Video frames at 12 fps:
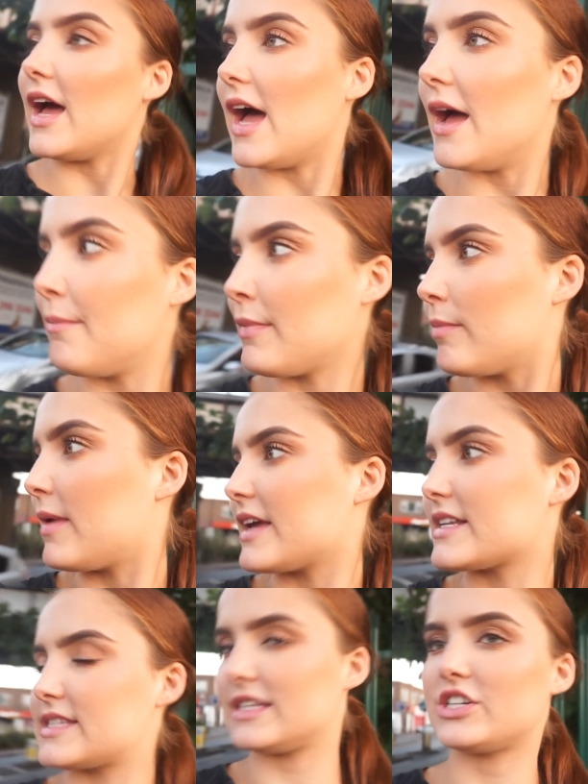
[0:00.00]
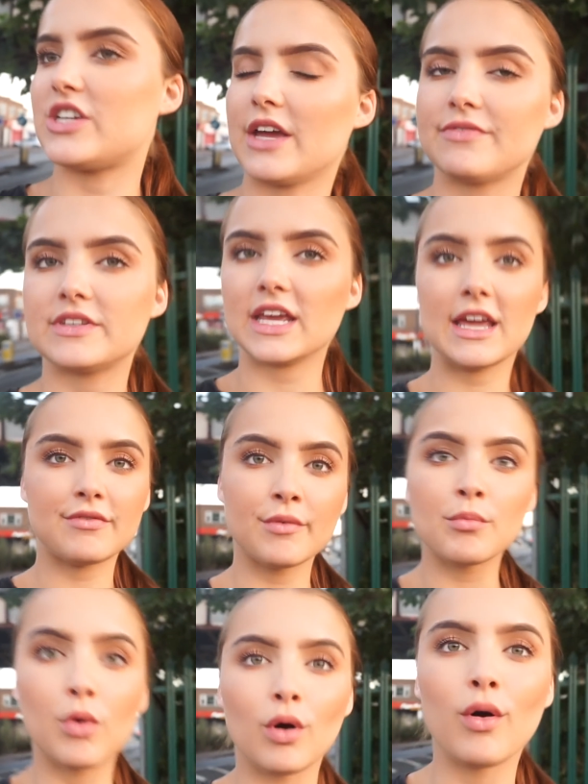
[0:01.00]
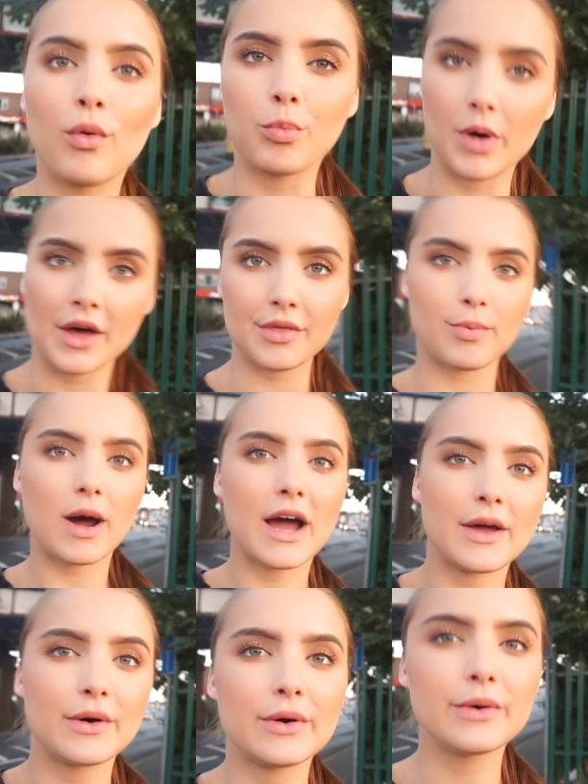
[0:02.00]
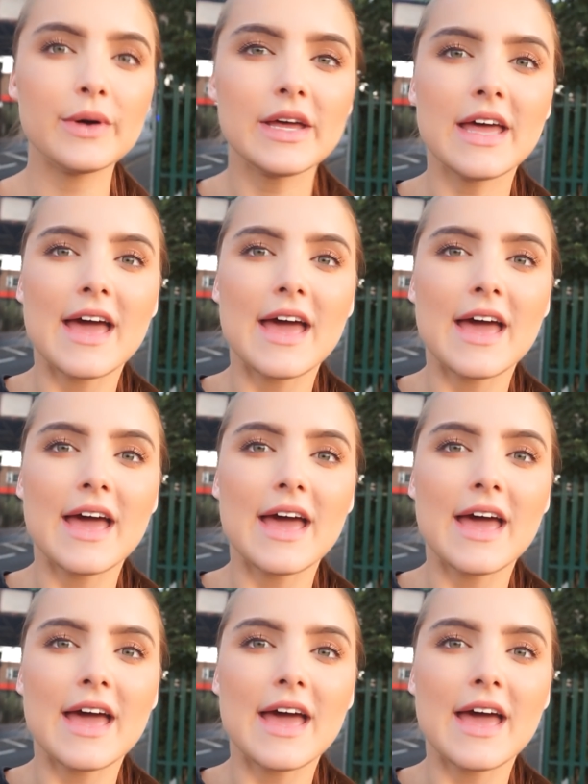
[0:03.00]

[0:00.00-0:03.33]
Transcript: that makes the shift even more worthwhile,